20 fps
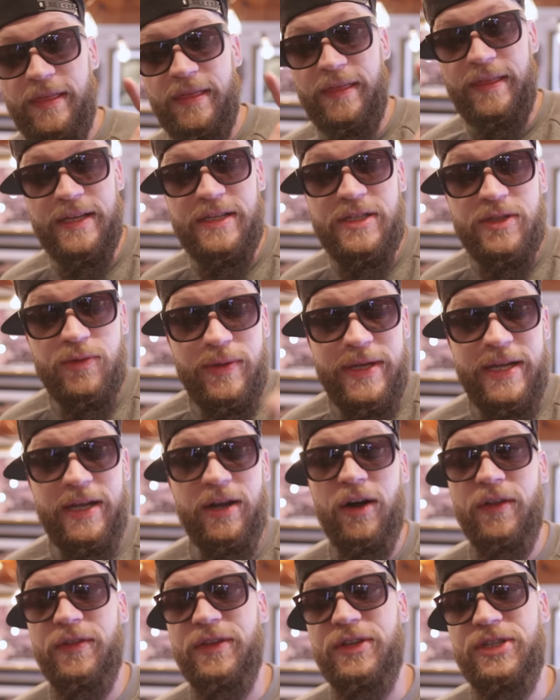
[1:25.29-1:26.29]
This
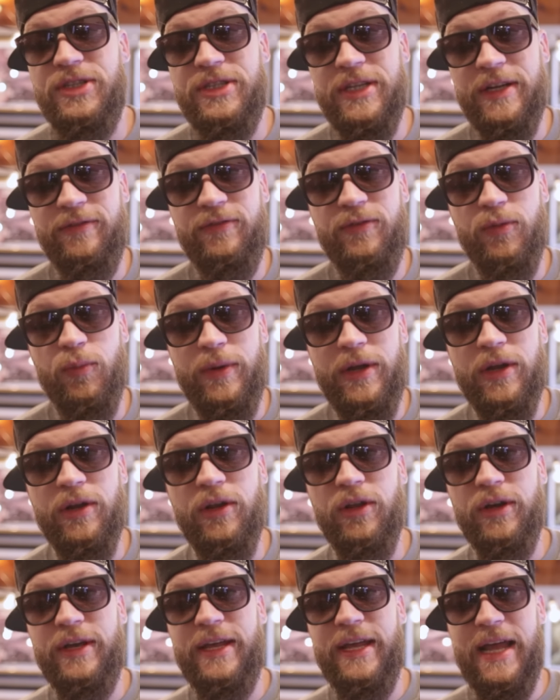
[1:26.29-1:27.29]
week on The Shift, we are
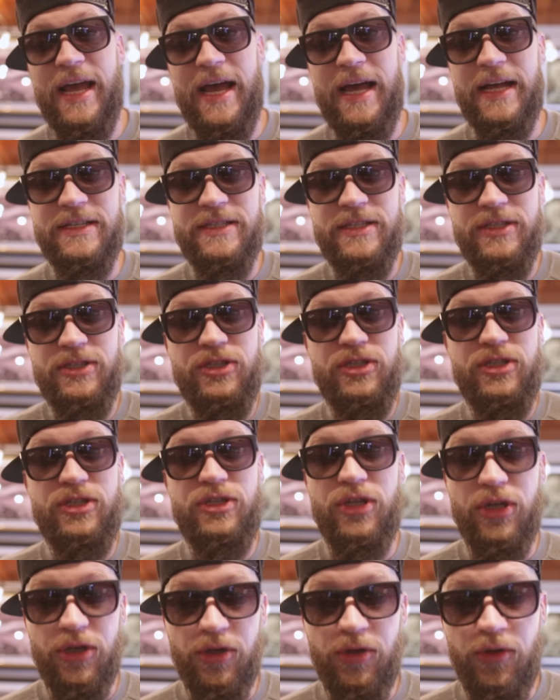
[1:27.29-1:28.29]
looking at
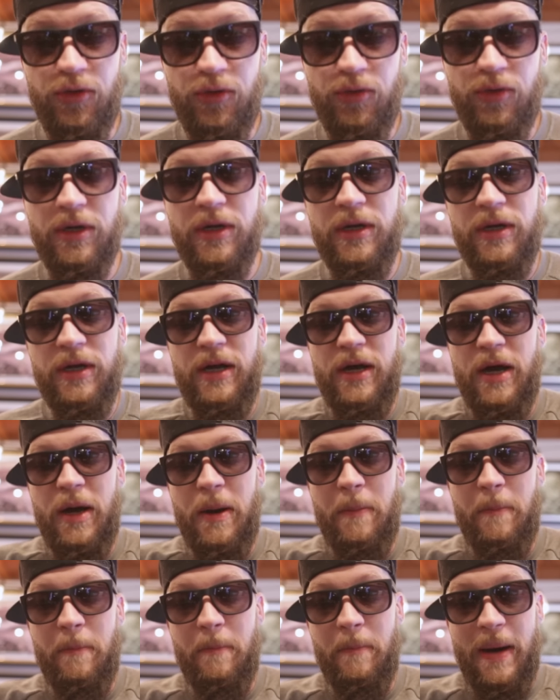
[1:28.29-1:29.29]
two
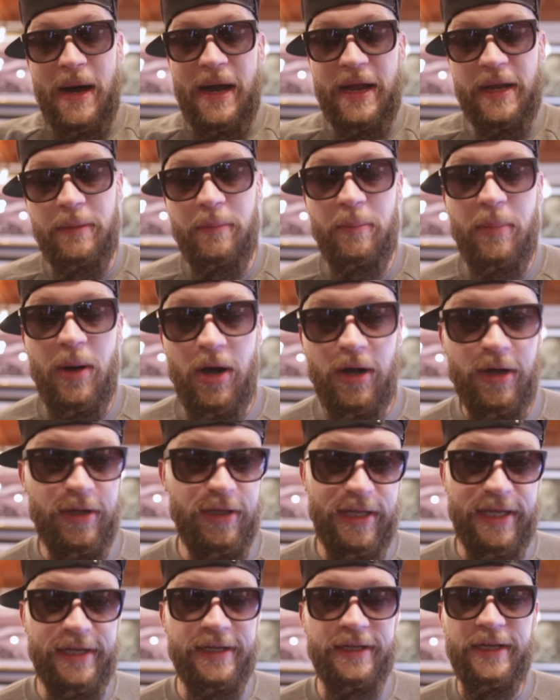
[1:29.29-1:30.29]

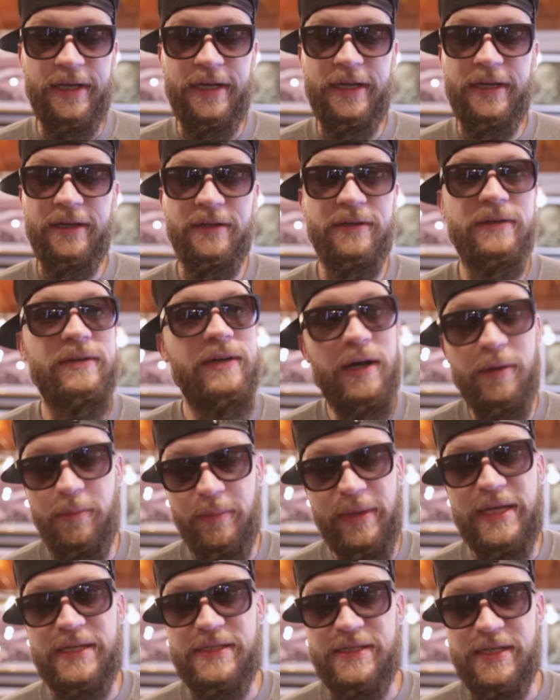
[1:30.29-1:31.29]
mind-bogglingly
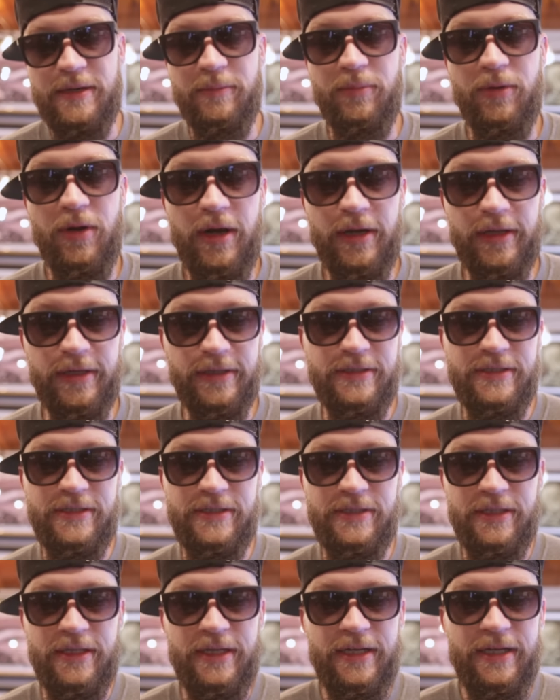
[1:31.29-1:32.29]
amazing
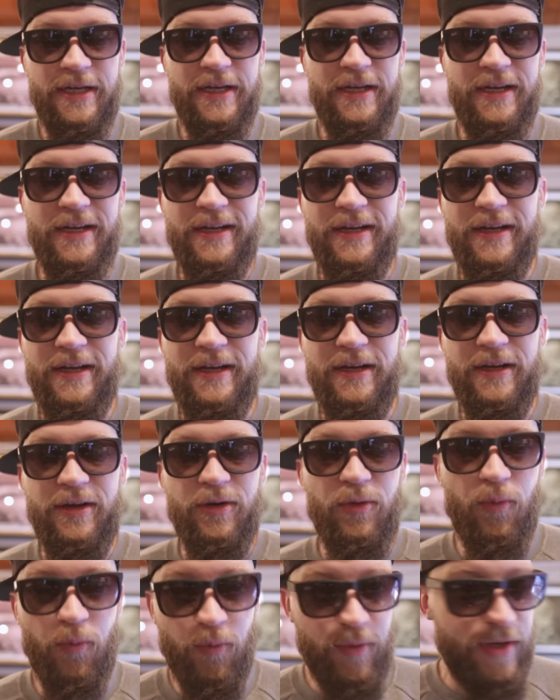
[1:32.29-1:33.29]
products.
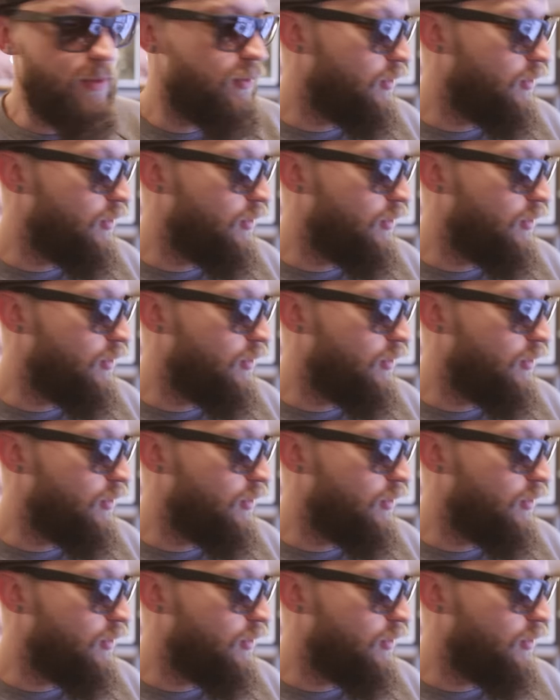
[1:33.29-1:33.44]
We